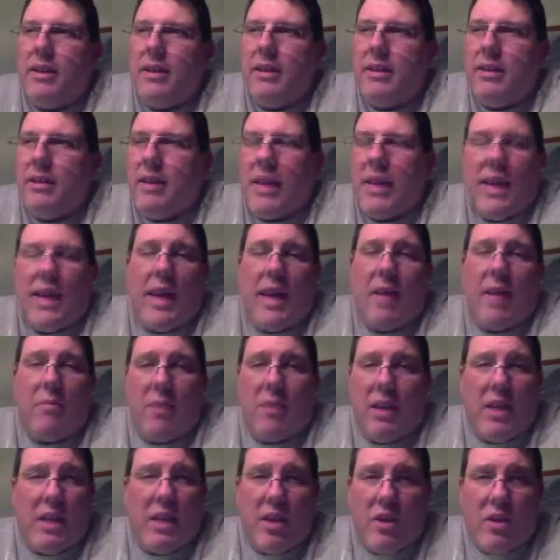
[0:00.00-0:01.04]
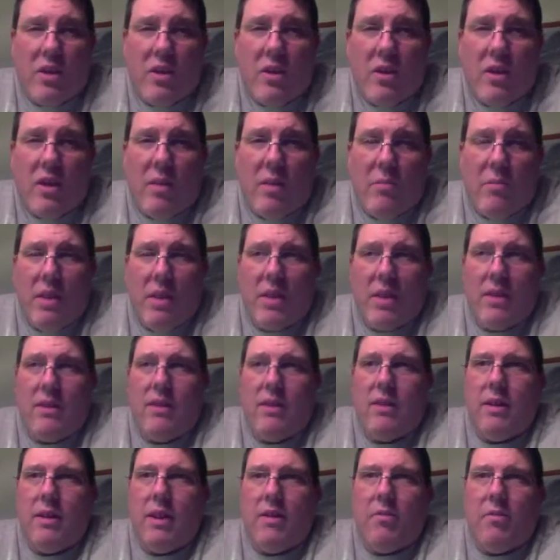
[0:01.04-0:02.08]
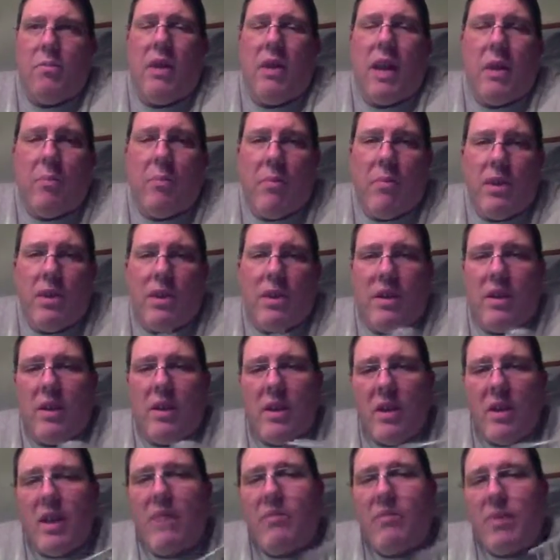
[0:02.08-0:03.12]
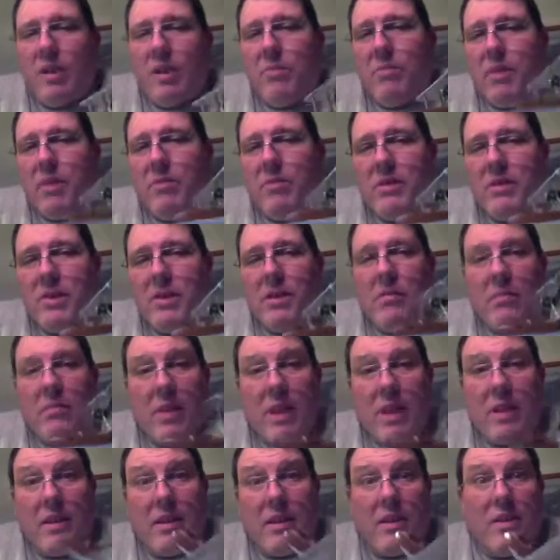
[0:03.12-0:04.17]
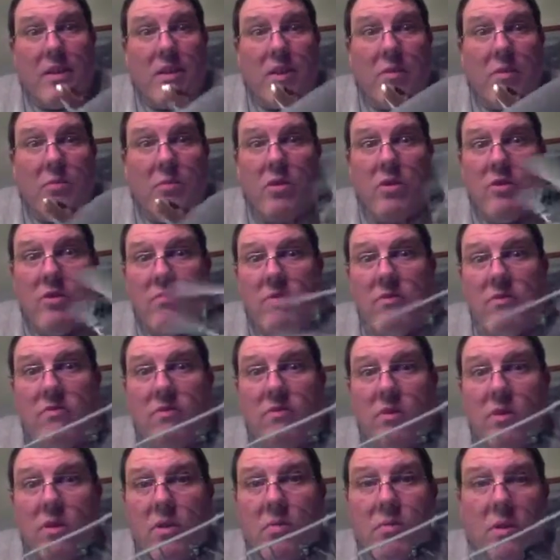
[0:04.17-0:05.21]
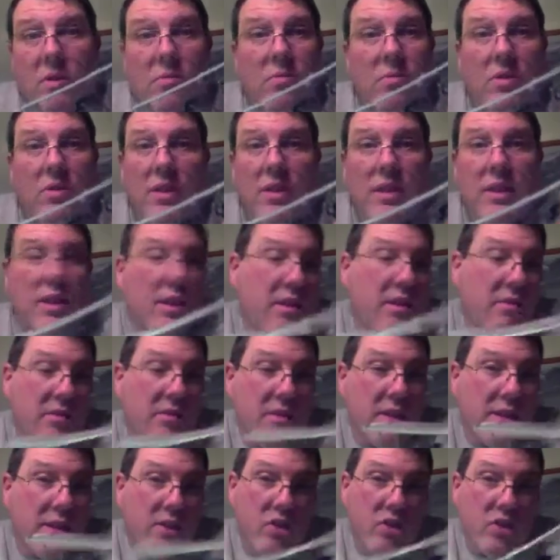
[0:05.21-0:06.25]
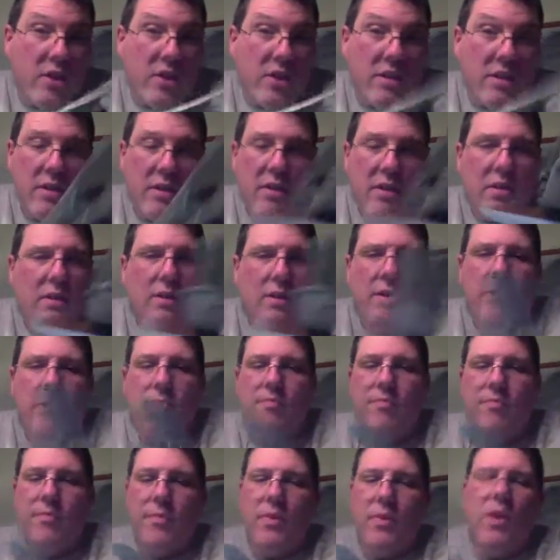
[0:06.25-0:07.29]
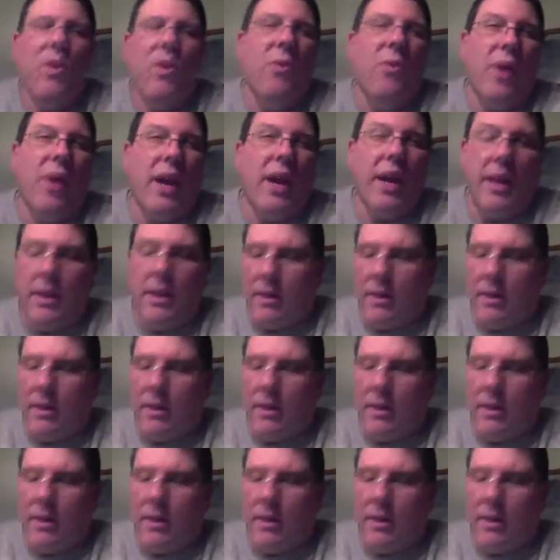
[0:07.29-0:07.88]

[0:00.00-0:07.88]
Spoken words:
they can't be any good. I mean, it's paper. You can never compete with something like this. It's beautifully formed and put together and engineered. No way.